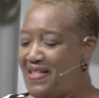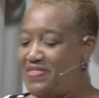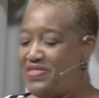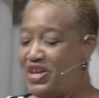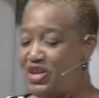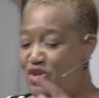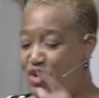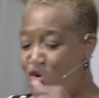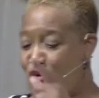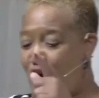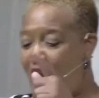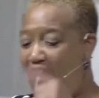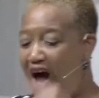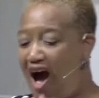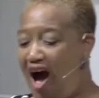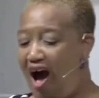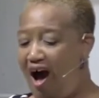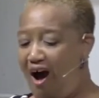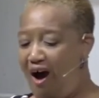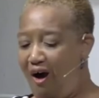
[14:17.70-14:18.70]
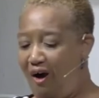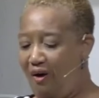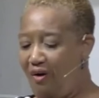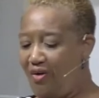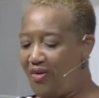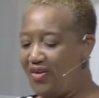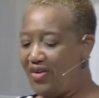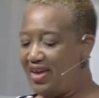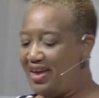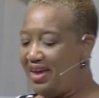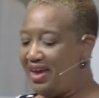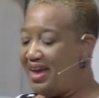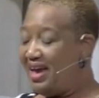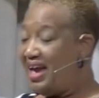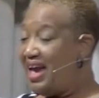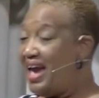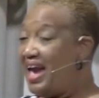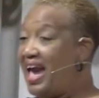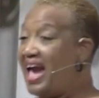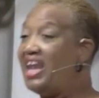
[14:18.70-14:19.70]
then you call
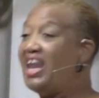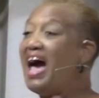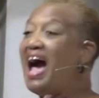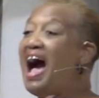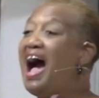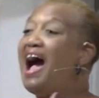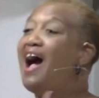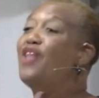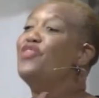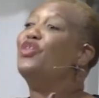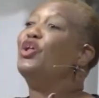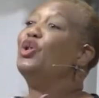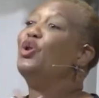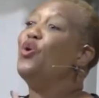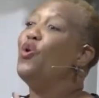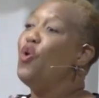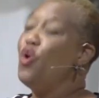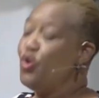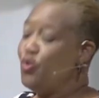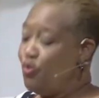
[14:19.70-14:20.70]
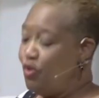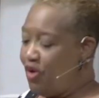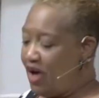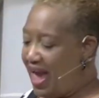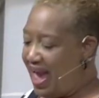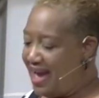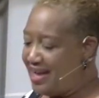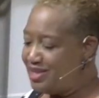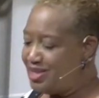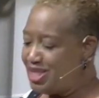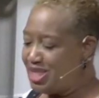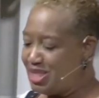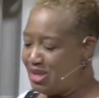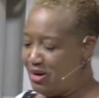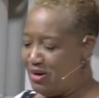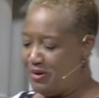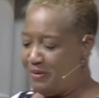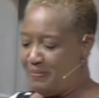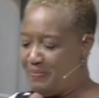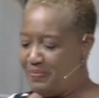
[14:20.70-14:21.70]
and I, the Lord, will answer.
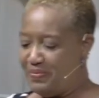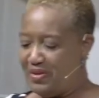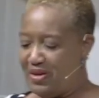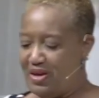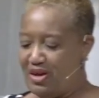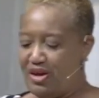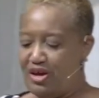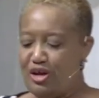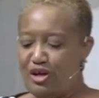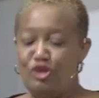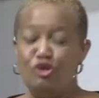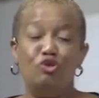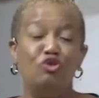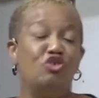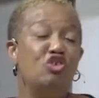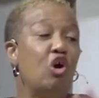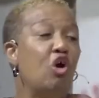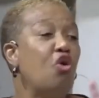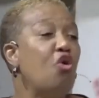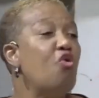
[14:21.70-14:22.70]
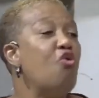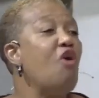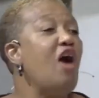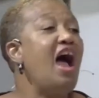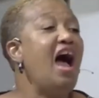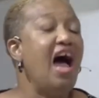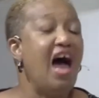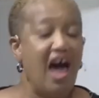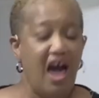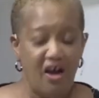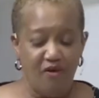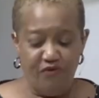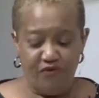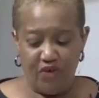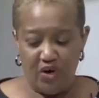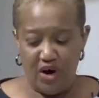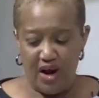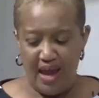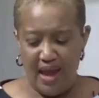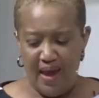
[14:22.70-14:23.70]
You shall cry
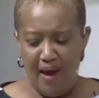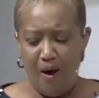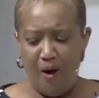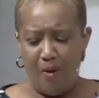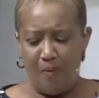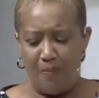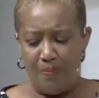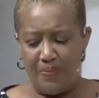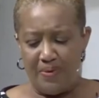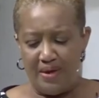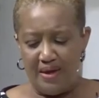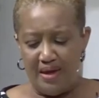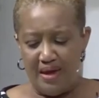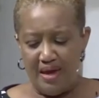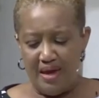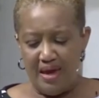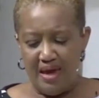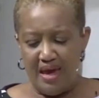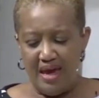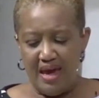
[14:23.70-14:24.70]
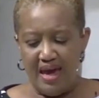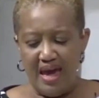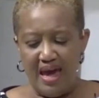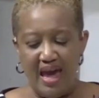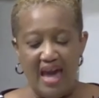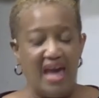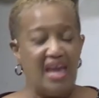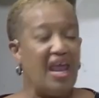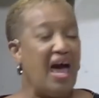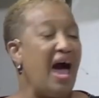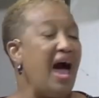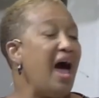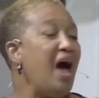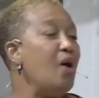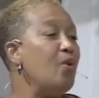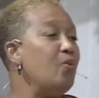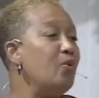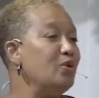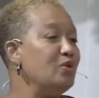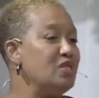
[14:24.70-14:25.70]
for help, and
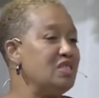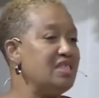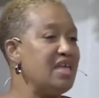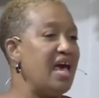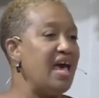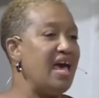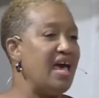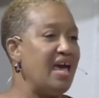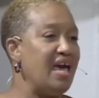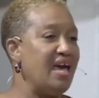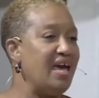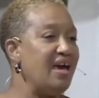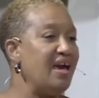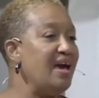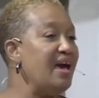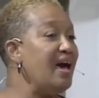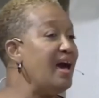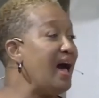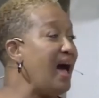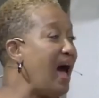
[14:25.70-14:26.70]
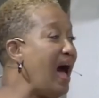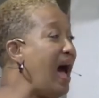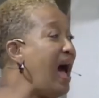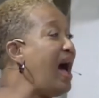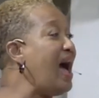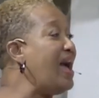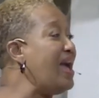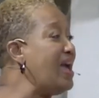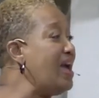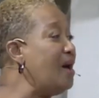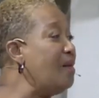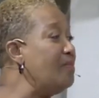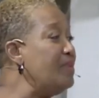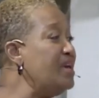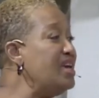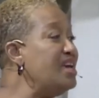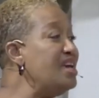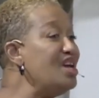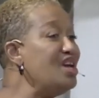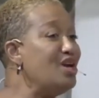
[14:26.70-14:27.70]
I will say, I am
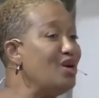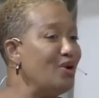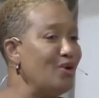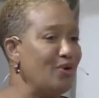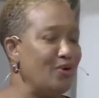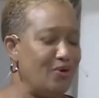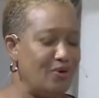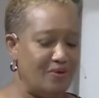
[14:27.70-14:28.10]
healed.